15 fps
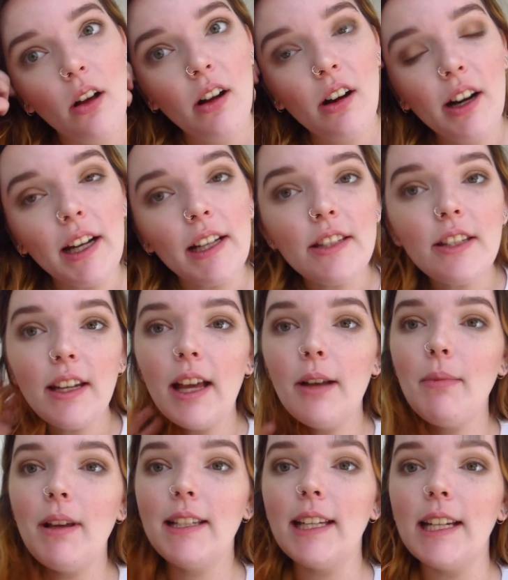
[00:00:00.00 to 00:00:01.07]
Alright, so now
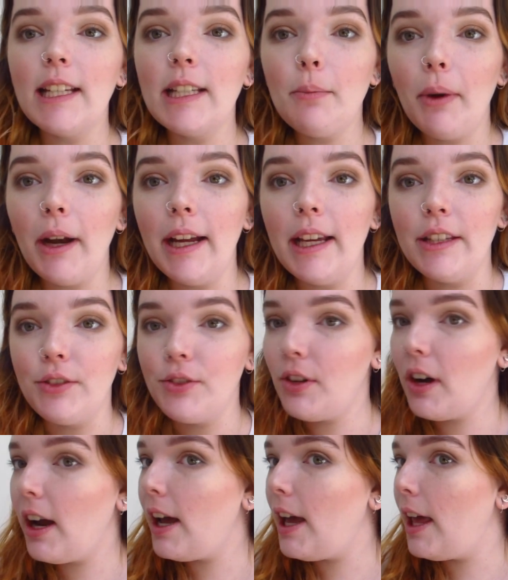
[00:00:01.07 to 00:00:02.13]
my setting spray is
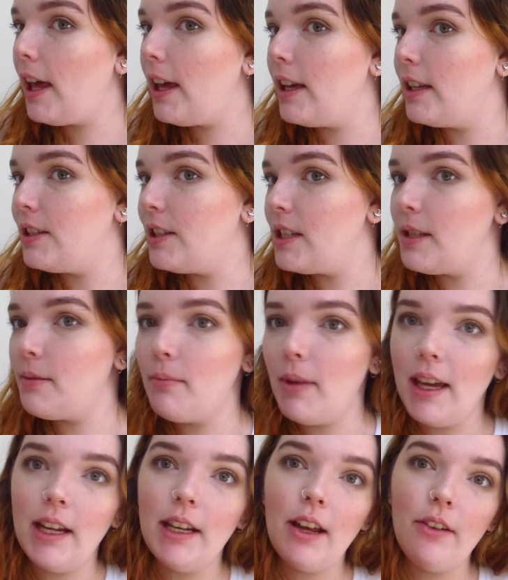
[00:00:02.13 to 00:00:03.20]
dry. It's just
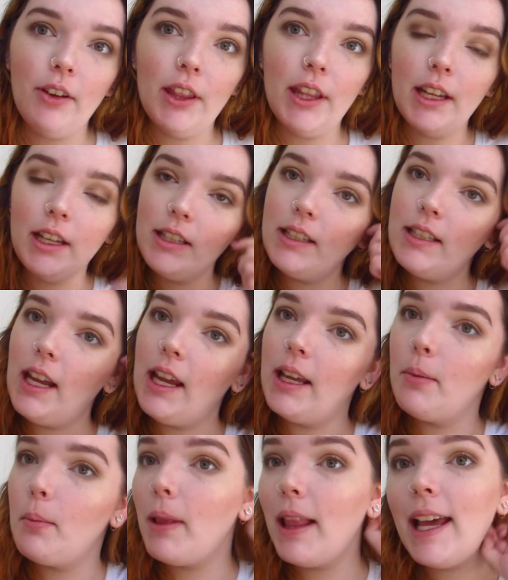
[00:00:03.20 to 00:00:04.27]
made everything stay
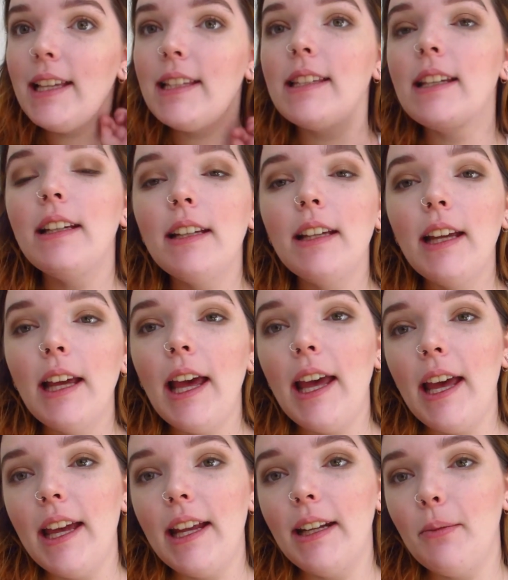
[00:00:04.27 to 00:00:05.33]
in place
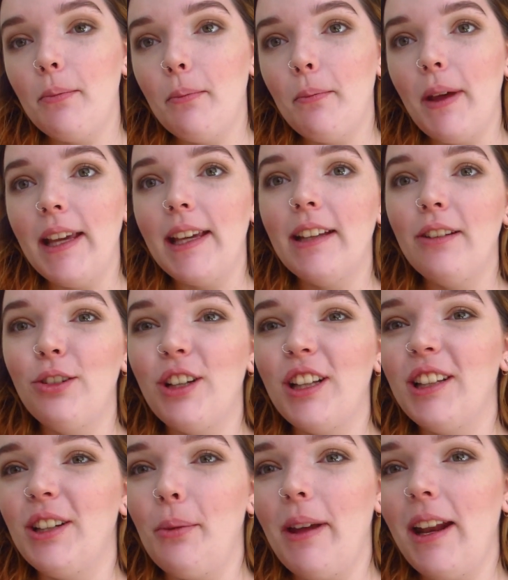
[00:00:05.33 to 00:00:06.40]
and make it look a
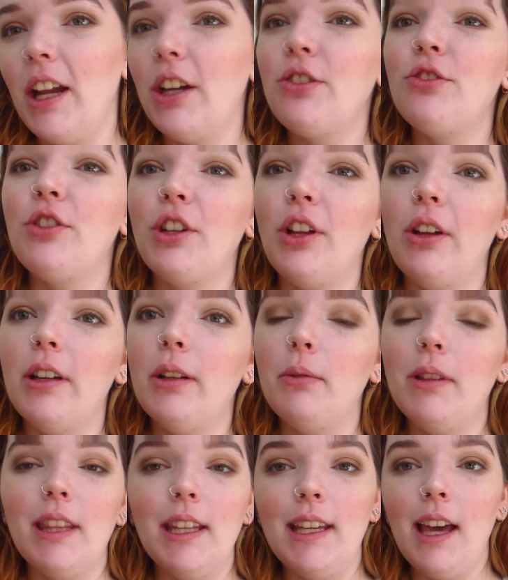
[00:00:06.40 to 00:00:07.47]
little bit extra glowy
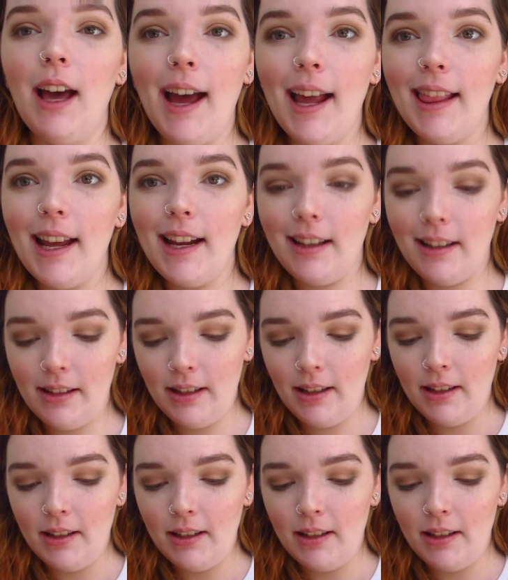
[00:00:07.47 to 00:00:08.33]
with the highlighter.